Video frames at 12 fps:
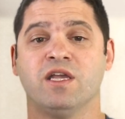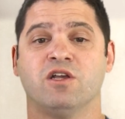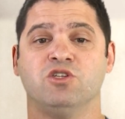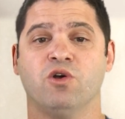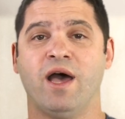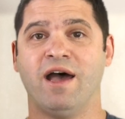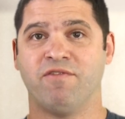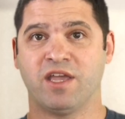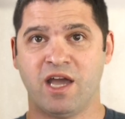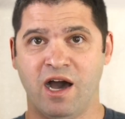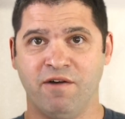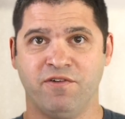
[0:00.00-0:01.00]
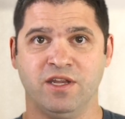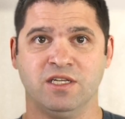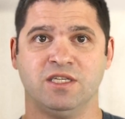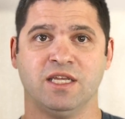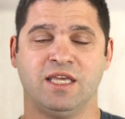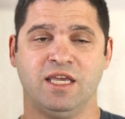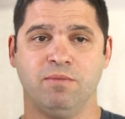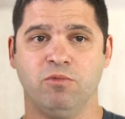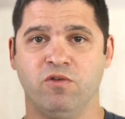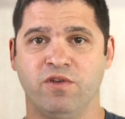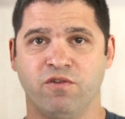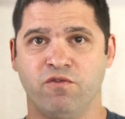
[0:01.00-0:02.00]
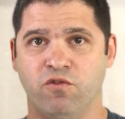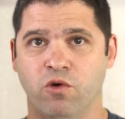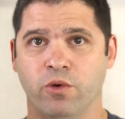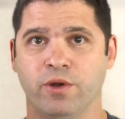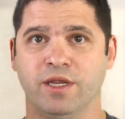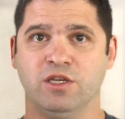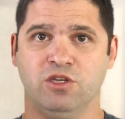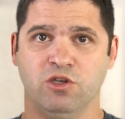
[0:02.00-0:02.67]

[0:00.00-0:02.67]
because you'll have the confidence to keep moving forward and